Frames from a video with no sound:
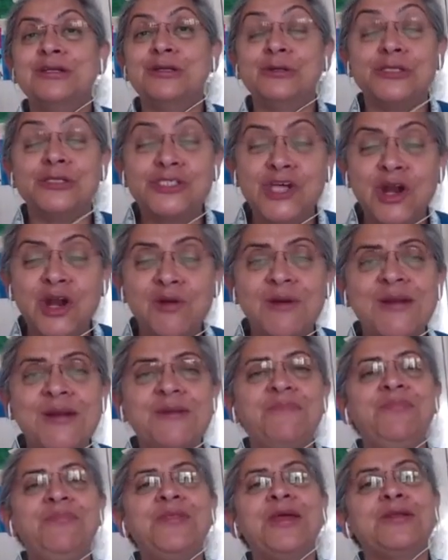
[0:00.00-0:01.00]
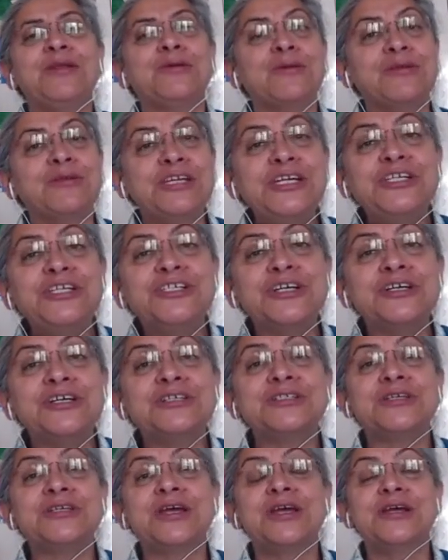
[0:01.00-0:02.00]
to children, to
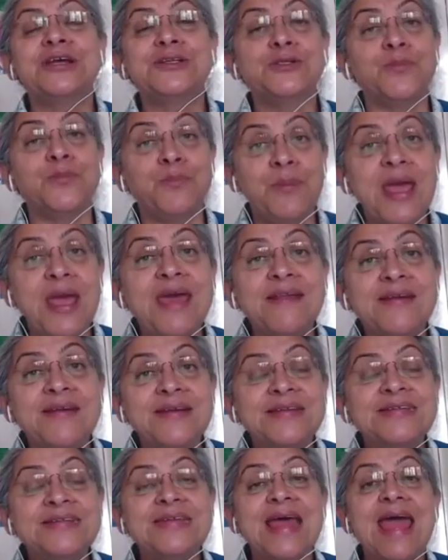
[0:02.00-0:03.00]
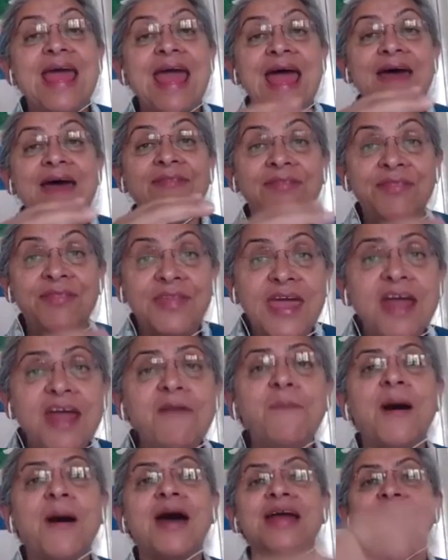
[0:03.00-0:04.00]
teachers, to parents, and
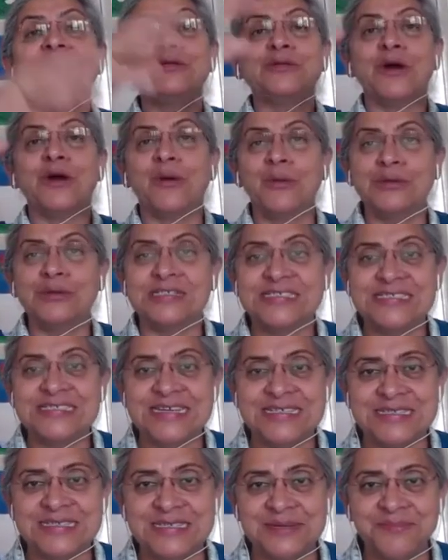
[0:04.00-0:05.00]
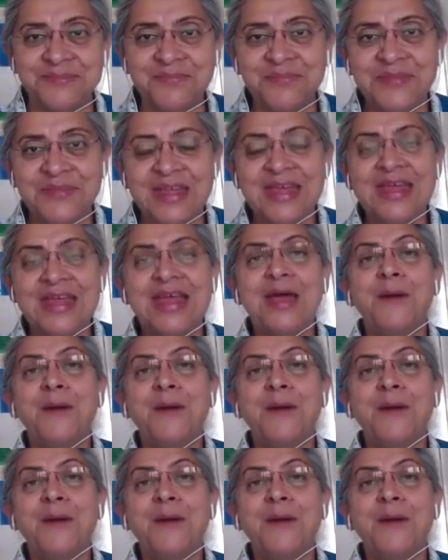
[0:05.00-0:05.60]
thereby to the whole system,